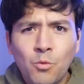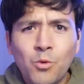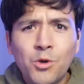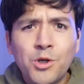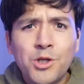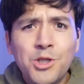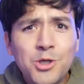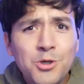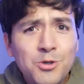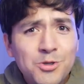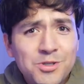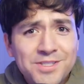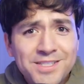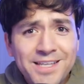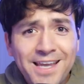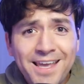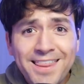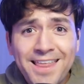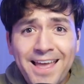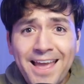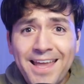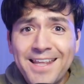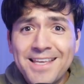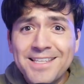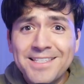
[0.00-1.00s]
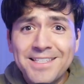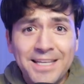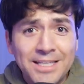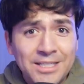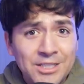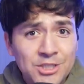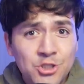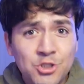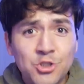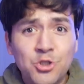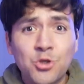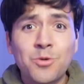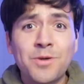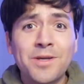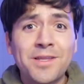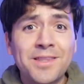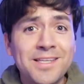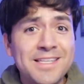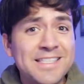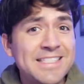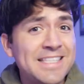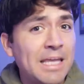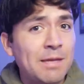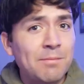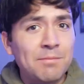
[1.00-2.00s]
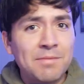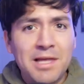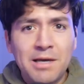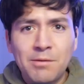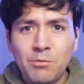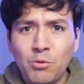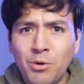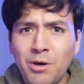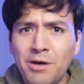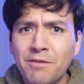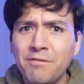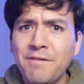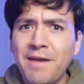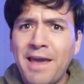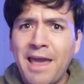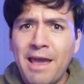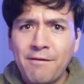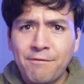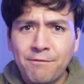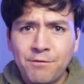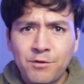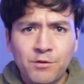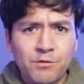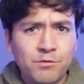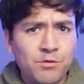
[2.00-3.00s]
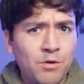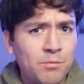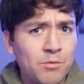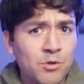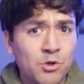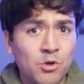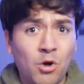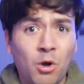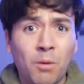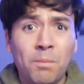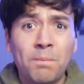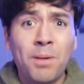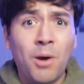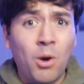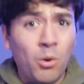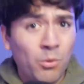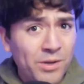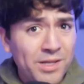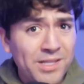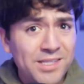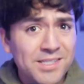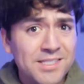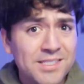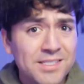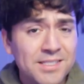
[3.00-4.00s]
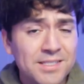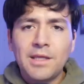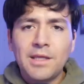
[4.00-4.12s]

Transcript: Would you say that is ensuring the same level of effort from your opponent?